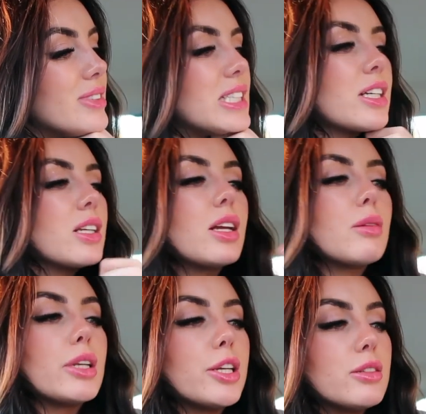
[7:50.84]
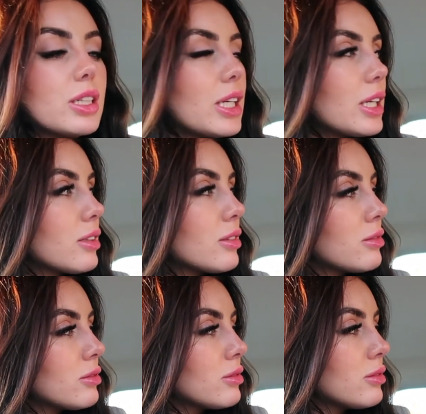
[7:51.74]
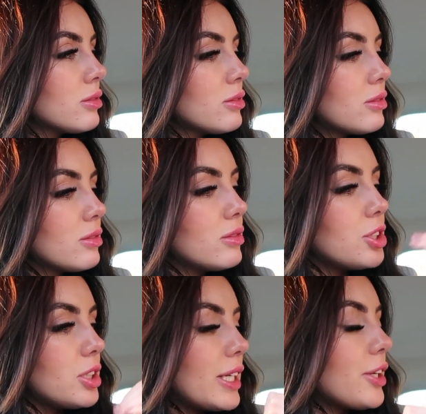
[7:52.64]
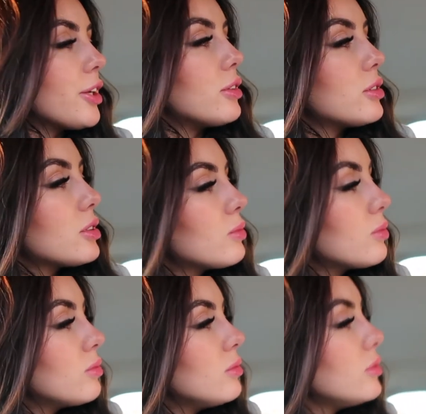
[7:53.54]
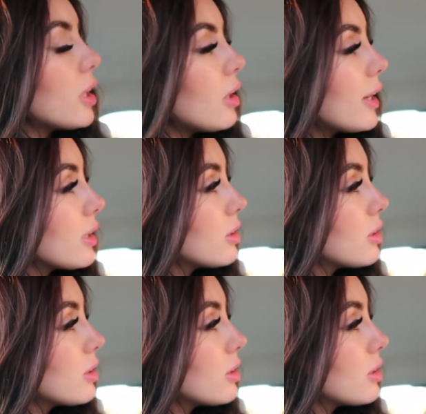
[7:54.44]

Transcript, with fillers: is there gonna like be nudes in here? No. Do you take nudes? No. Don't lie.